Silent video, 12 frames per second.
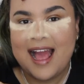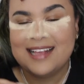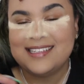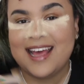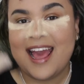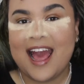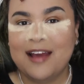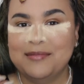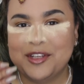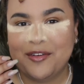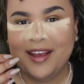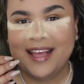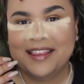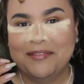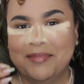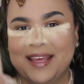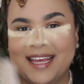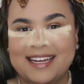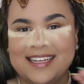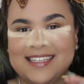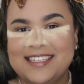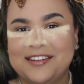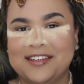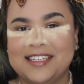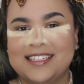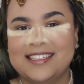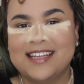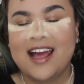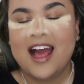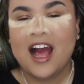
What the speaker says: as I am doing the beginner series